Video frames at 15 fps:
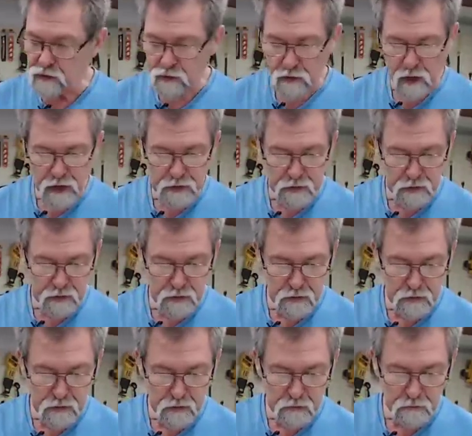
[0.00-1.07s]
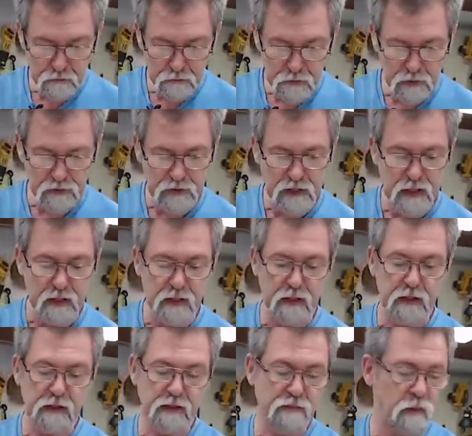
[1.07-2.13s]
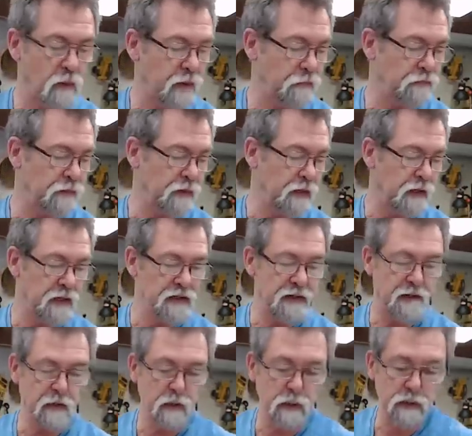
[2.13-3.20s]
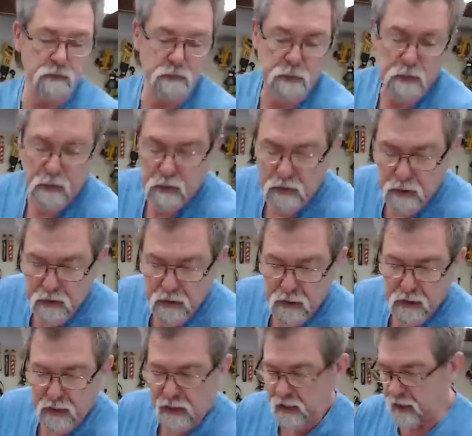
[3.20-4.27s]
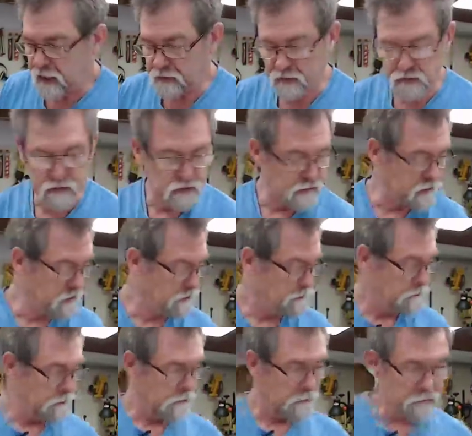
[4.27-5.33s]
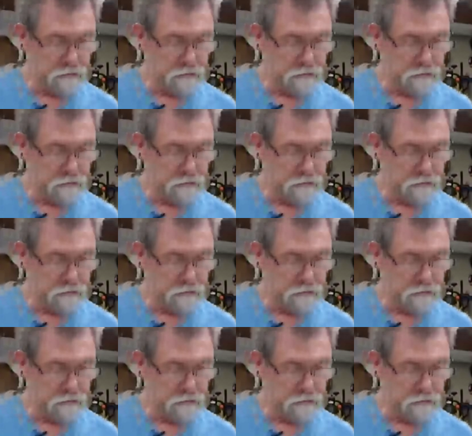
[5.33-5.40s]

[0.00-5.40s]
Triton belt sander giveaway. Now let's have a look at the sander.